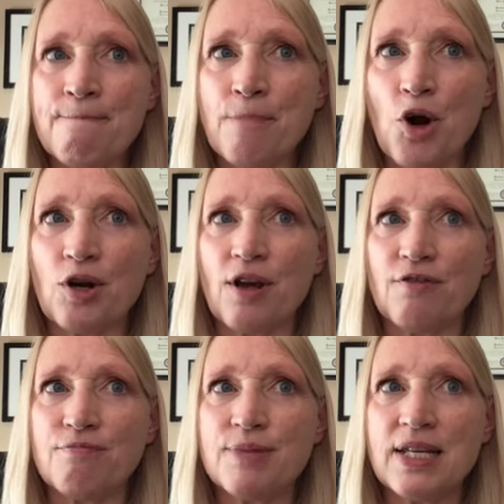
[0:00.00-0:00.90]
Part
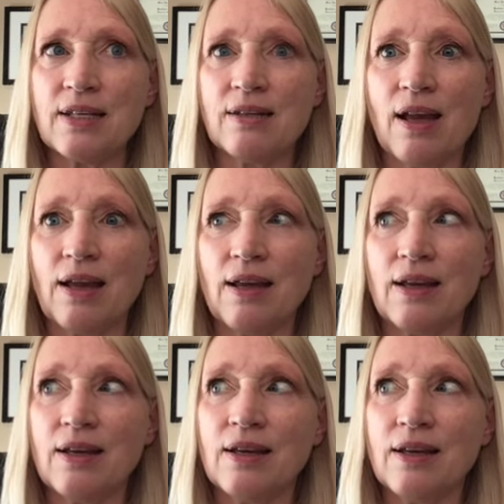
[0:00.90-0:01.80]
of being
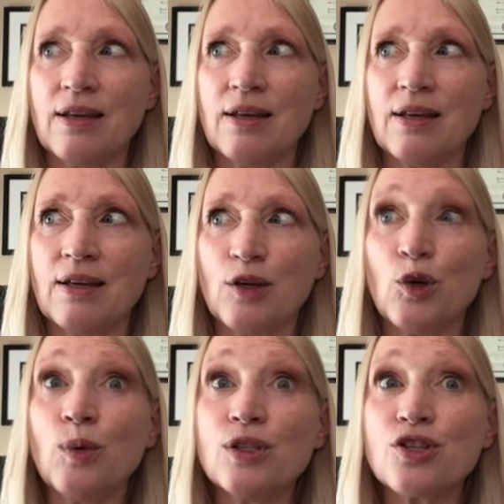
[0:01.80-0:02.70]
a
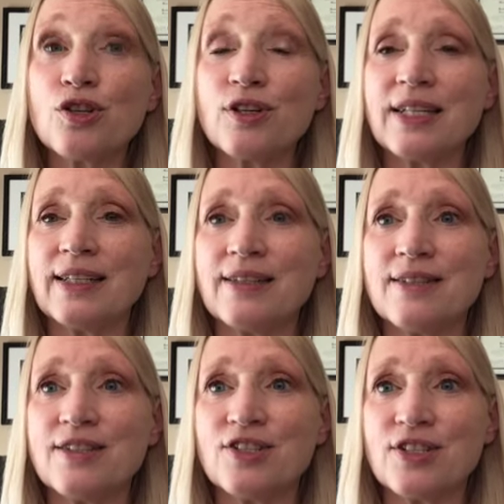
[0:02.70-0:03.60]
quilter
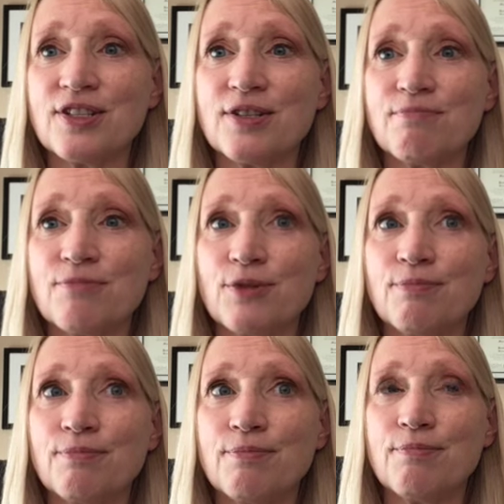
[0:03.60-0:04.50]
is just
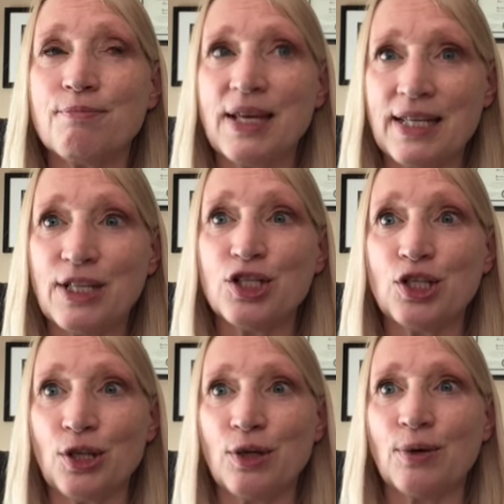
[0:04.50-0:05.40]
making
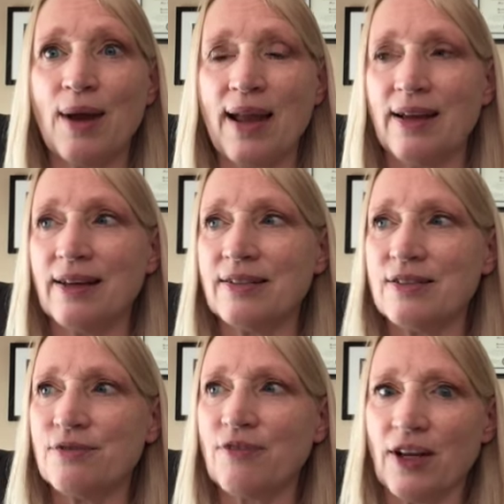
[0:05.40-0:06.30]
do and
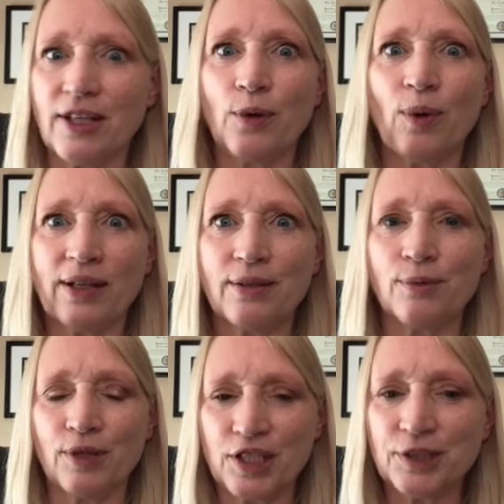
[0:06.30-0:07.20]
finding what can
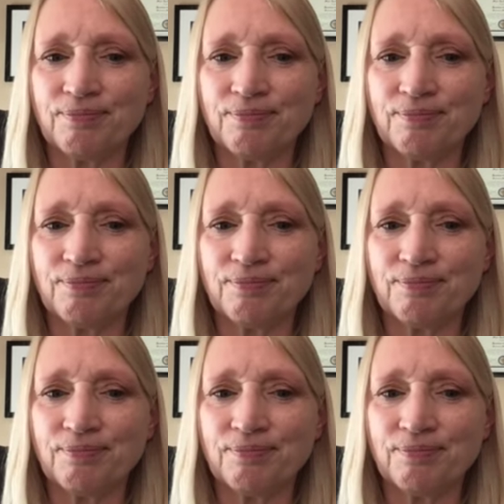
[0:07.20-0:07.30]
work.